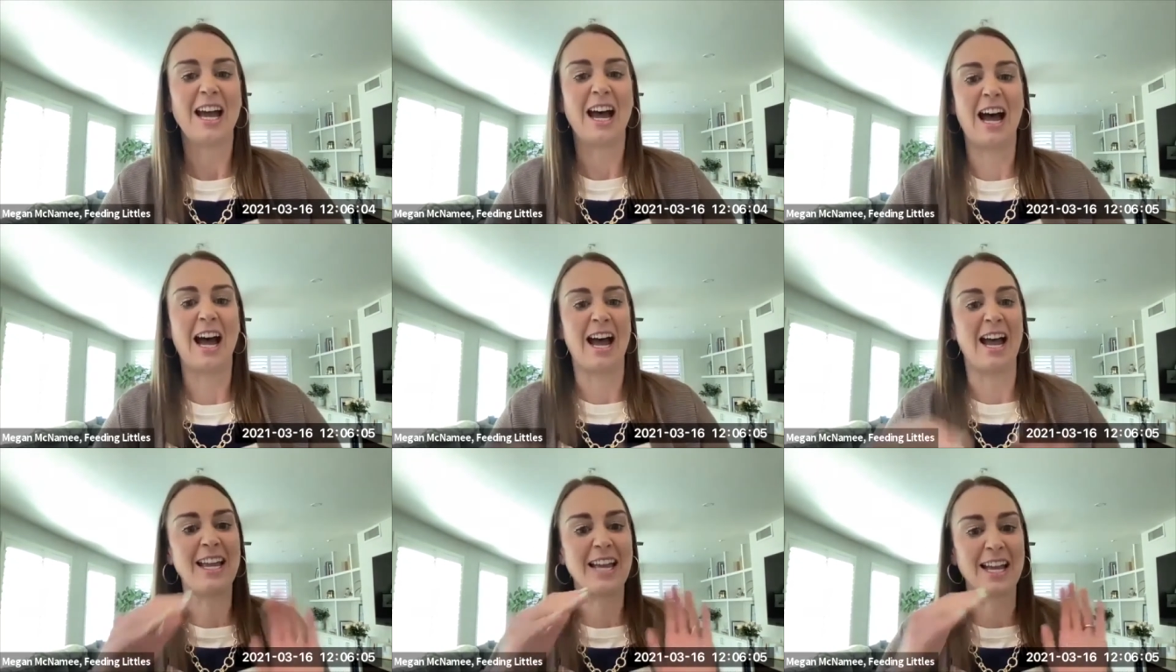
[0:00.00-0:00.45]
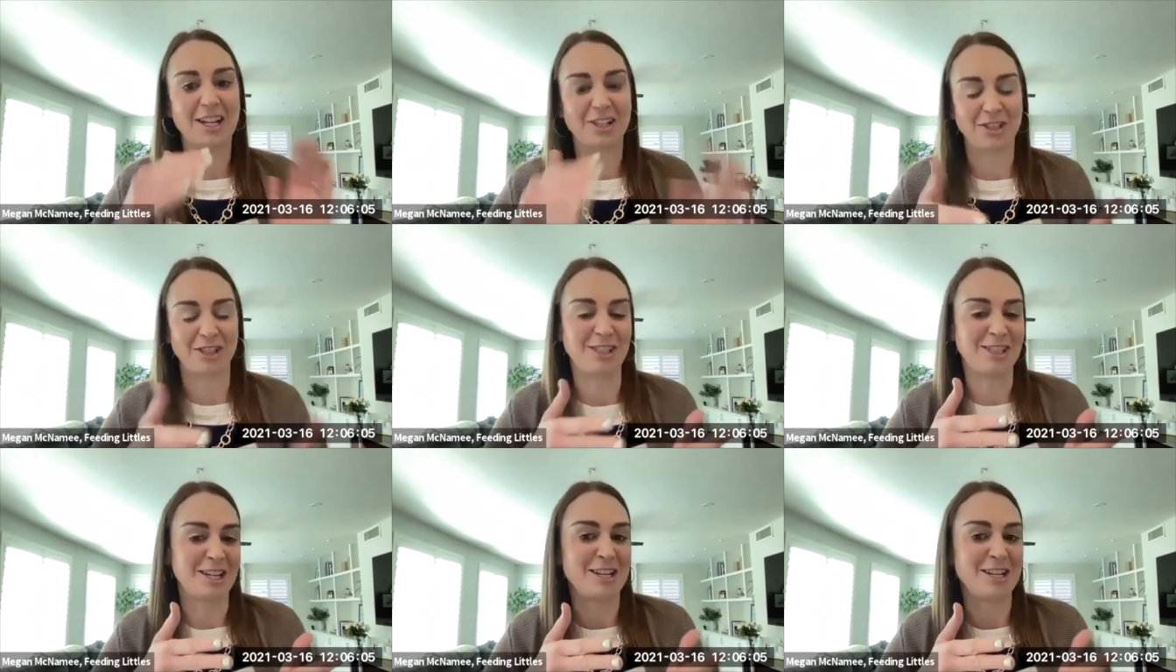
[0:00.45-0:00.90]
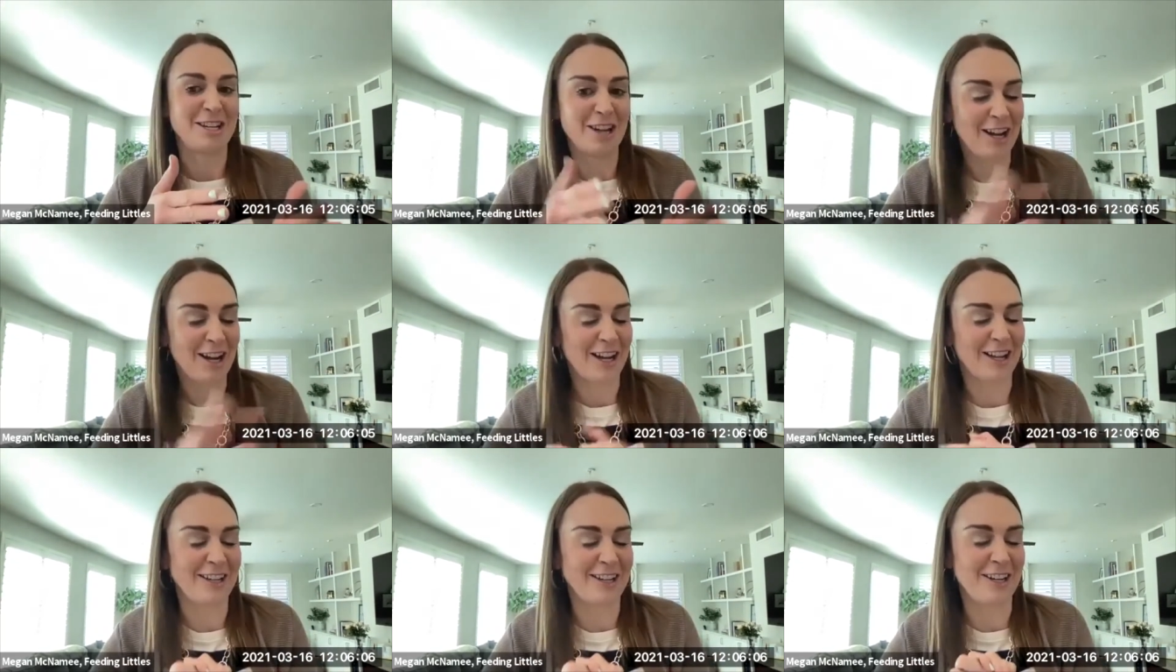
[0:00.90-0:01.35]
I actually did
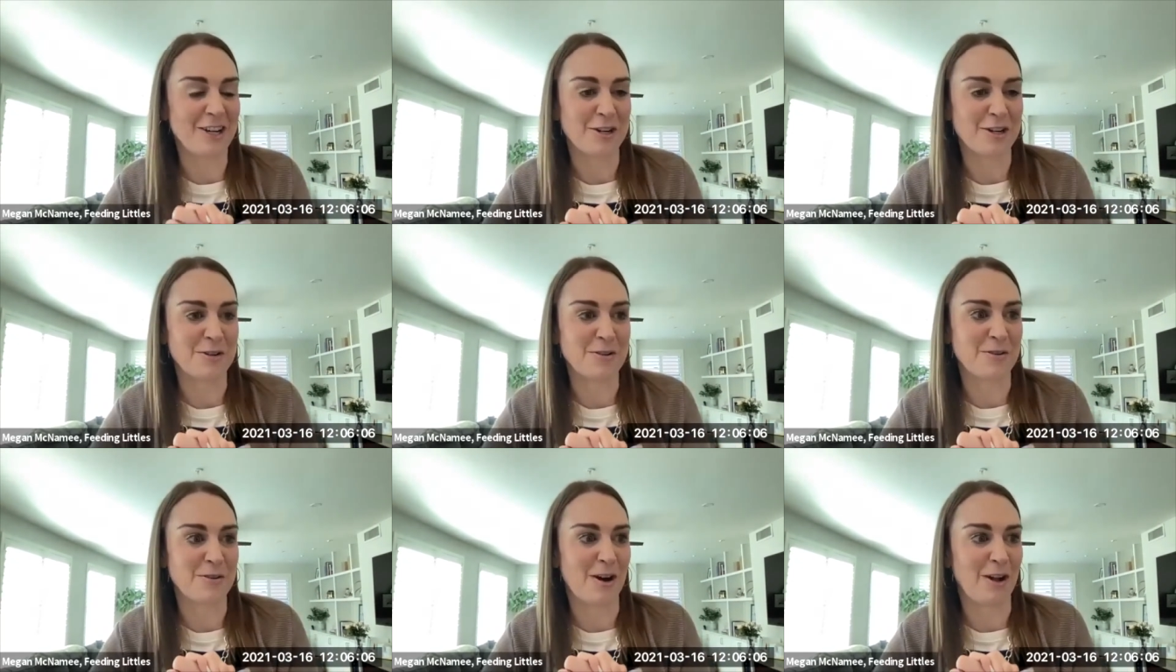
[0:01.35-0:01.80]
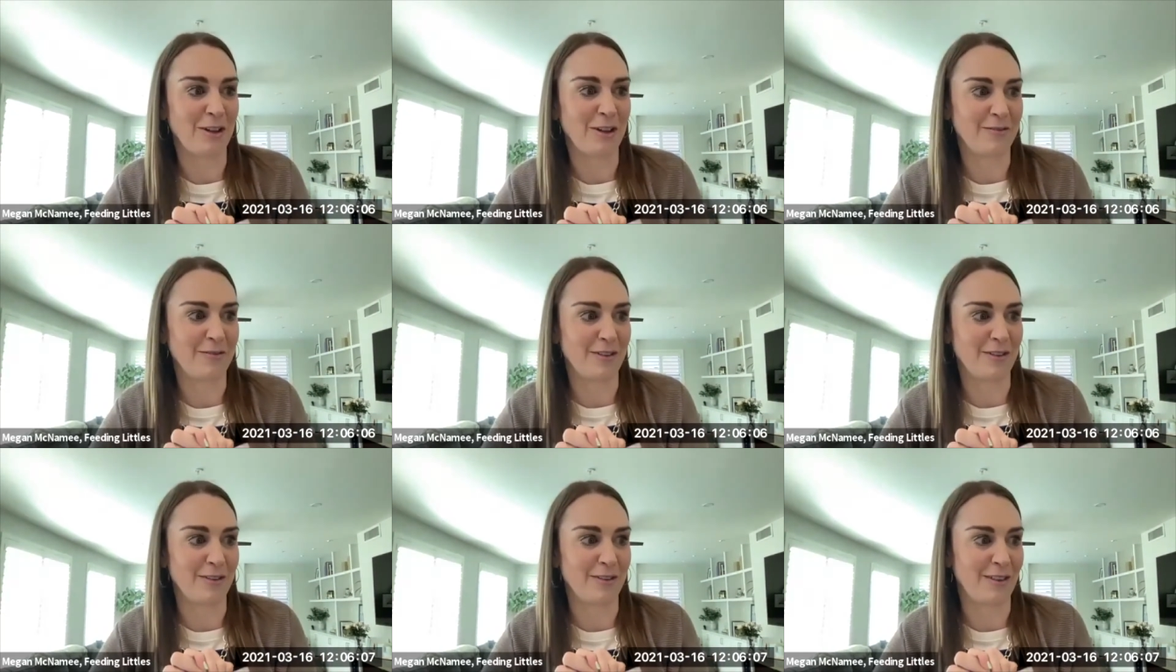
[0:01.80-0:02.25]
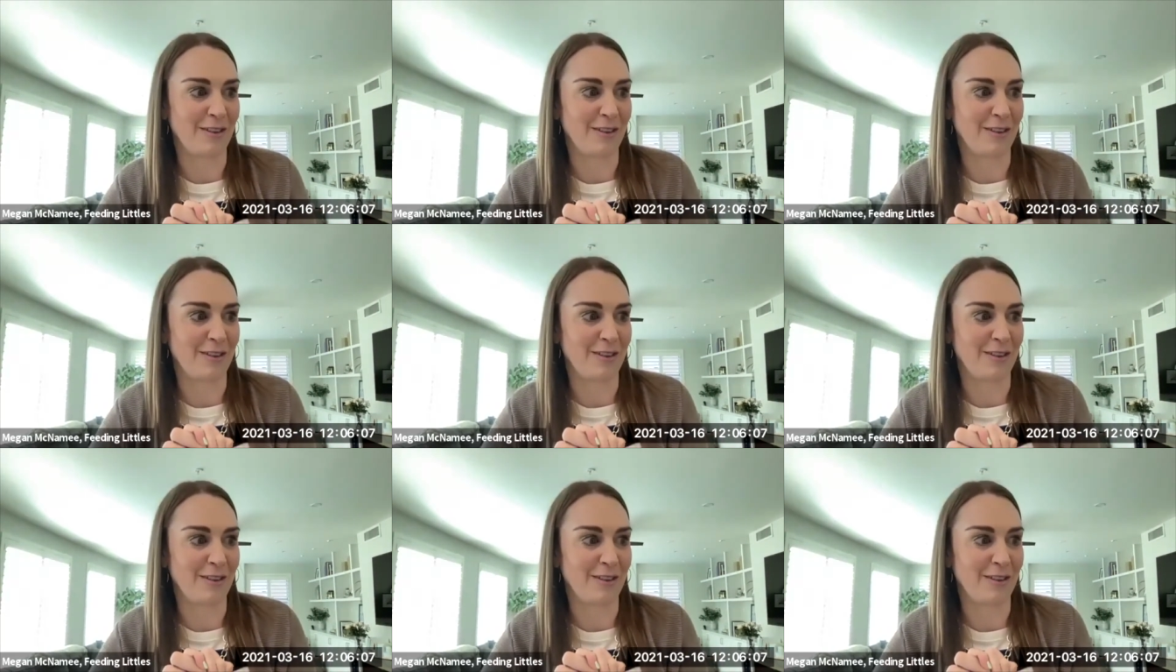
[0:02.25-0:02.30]
not know all of the,